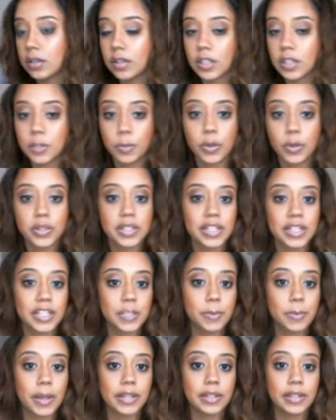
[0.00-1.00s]
this person
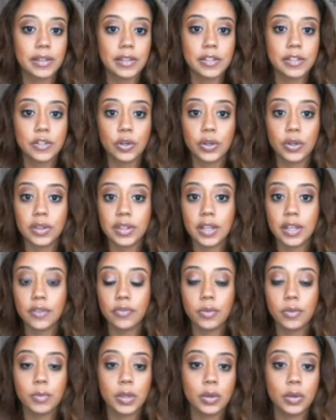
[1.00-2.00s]
expected this certain thing
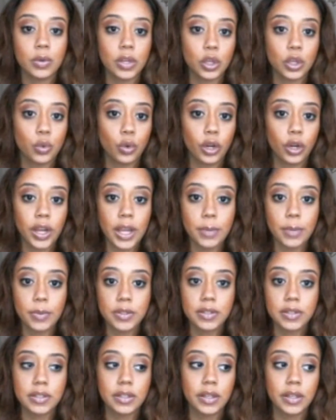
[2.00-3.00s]
from you and you weren't able
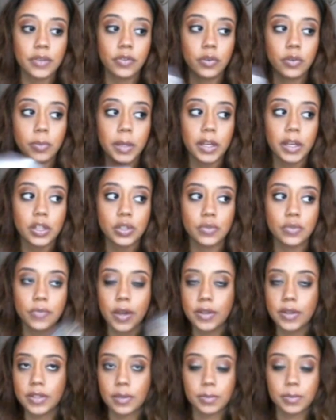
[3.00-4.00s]
to deliver because you
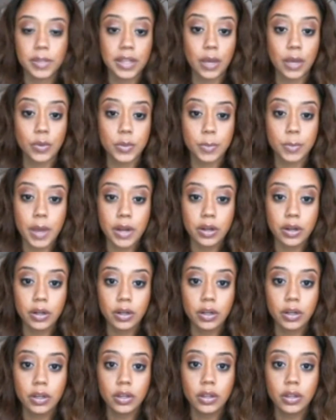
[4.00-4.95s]
found something that was better.